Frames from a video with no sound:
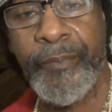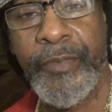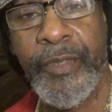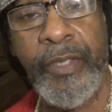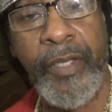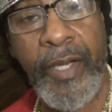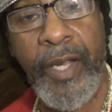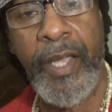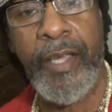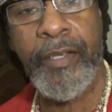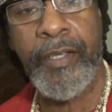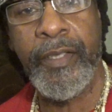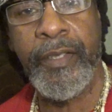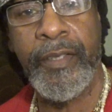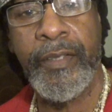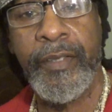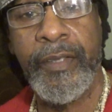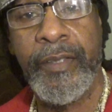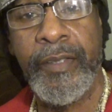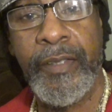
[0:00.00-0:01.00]
You know,
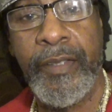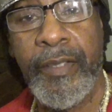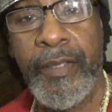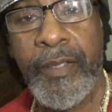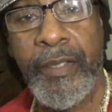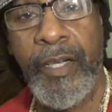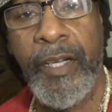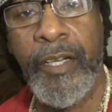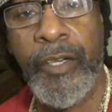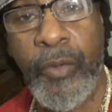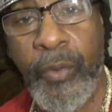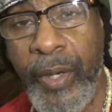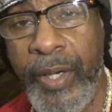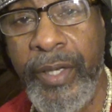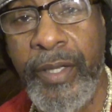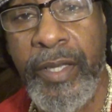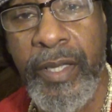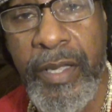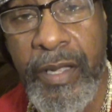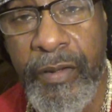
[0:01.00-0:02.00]
A
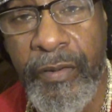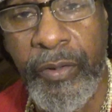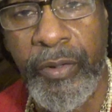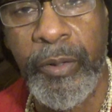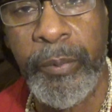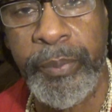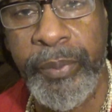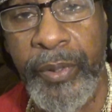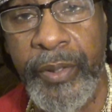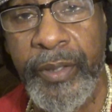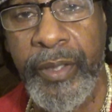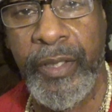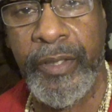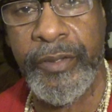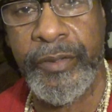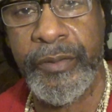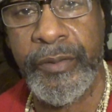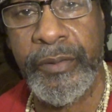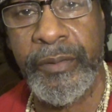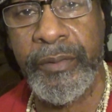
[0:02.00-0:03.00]
great evil upon
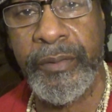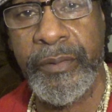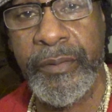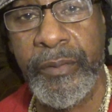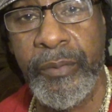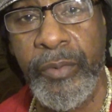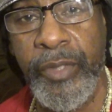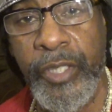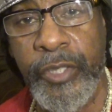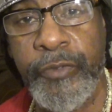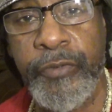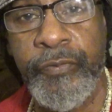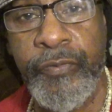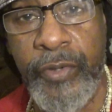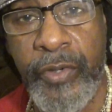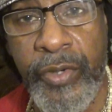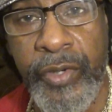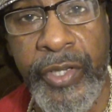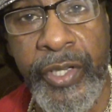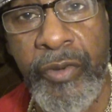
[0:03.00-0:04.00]
us with its
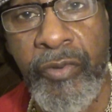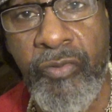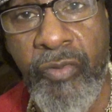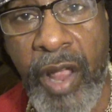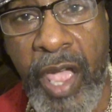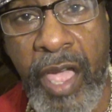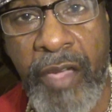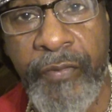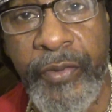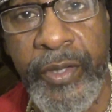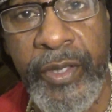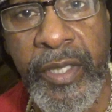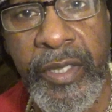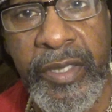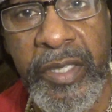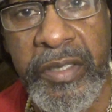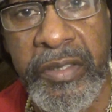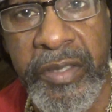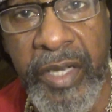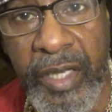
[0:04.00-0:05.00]
fury and wrath and
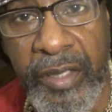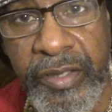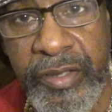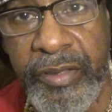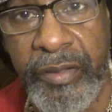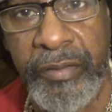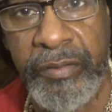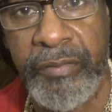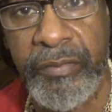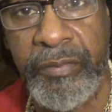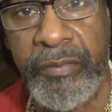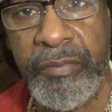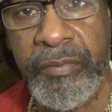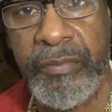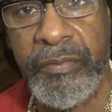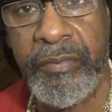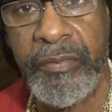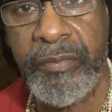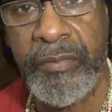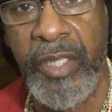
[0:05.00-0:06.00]
indignation
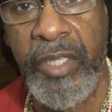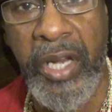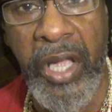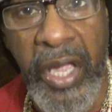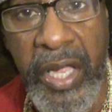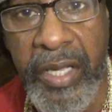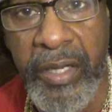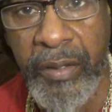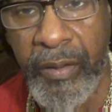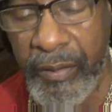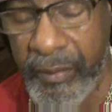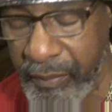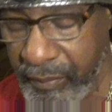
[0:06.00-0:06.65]
and anger.